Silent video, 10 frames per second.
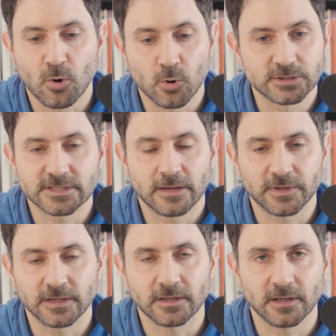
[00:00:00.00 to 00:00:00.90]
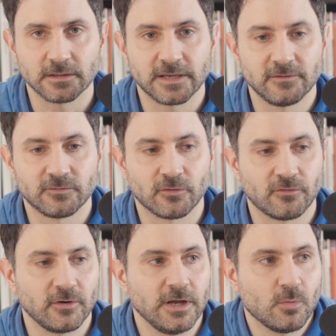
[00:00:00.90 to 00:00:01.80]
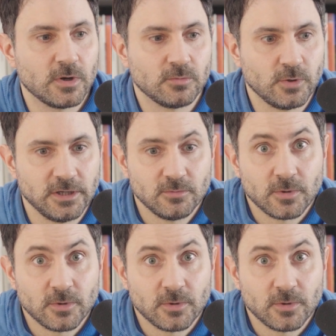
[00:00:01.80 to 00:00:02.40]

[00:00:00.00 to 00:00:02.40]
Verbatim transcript: code something and give it for free when we